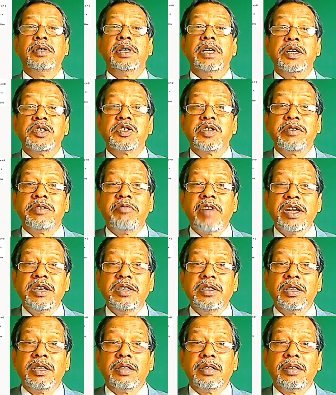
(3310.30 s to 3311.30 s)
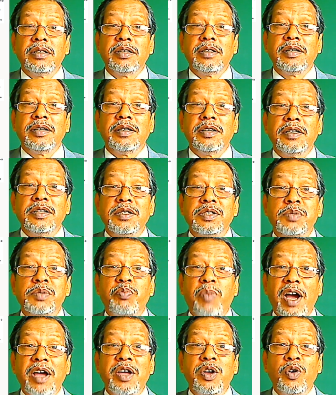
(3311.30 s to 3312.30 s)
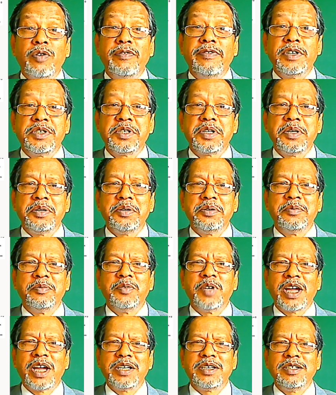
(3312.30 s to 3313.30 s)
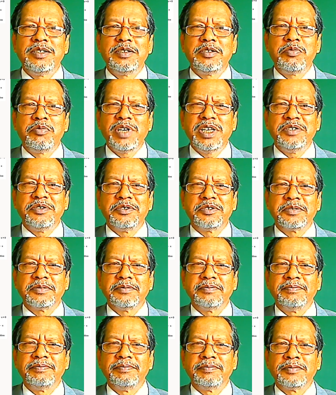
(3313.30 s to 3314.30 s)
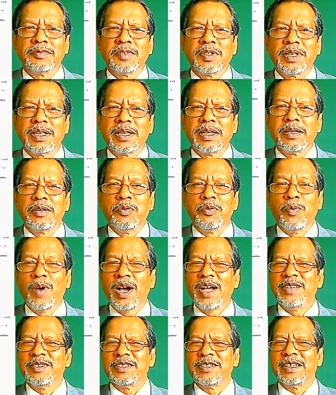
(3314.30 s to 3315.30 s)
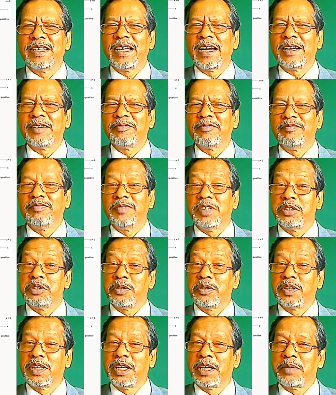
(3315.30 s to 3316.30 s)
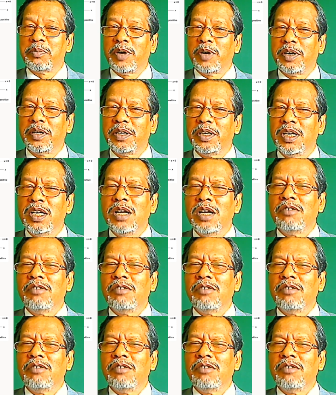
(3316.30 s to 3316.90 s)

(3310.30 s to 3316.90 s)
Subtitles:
It's in radian. It's pi over 2, 90 degrees. Why is it that? They should think about it.